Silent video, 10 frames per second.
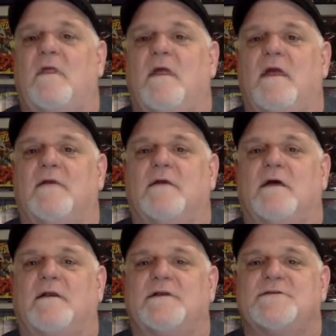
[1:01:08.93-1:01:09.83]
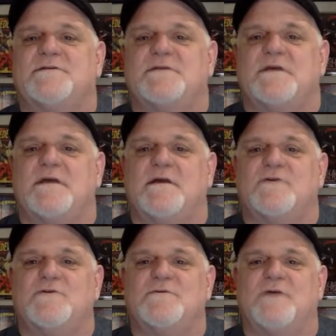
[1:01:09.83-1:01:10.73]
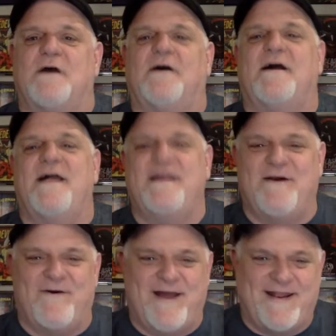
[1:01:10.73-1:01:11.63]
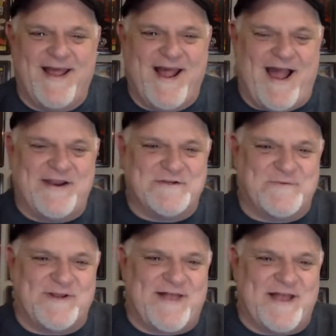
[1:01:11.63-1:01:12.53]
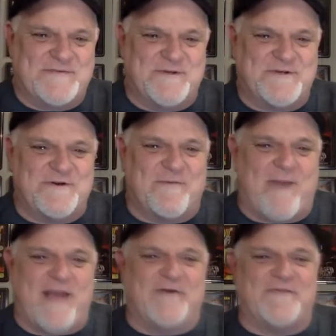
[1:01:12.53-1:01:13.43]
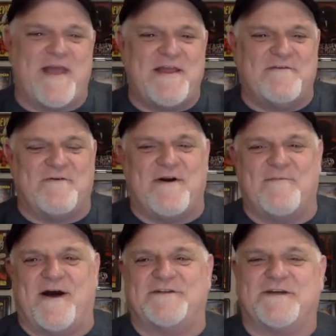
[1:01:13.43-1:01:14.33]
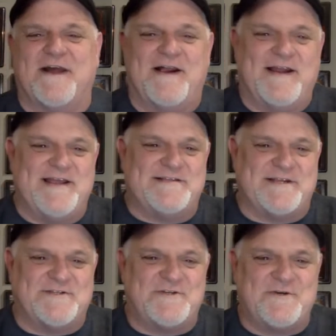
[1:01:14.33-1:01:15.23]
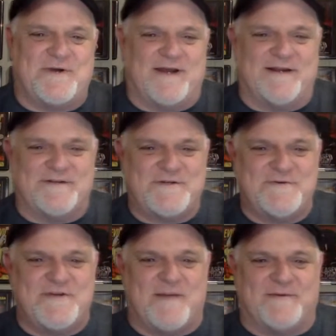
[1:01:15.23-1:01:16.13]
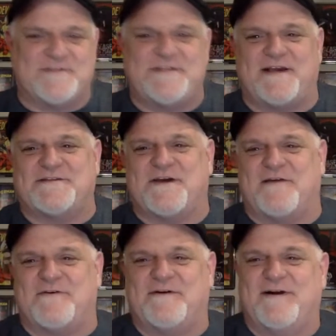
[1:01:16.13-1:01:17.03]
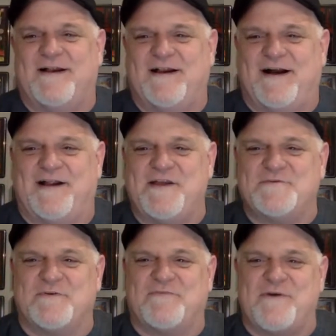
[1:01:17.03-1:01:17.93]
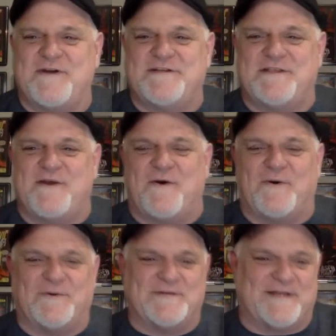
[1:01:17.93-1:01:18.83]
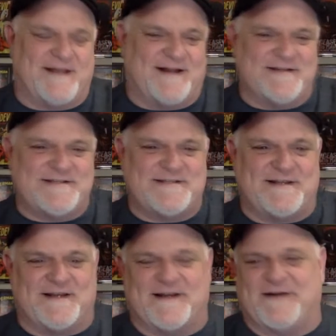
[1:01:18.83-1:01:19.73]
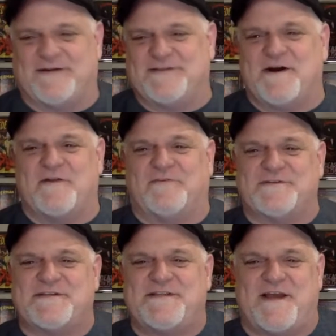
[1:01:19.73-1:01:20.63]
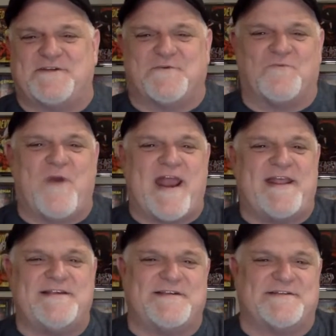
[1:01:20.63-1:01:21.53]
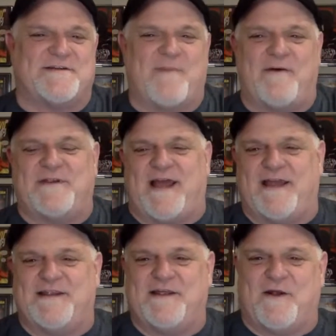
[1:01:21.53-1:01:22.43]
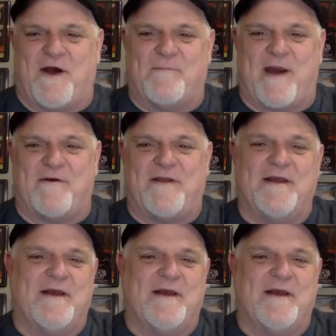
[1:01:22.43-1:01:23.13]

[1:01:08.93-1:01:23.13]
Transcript: And let's see. You know what? I just realized what you're doing, Michael. Thank you very much. He says two double sticks cover. He's referring to the old Daredevil sticks rating system I did on my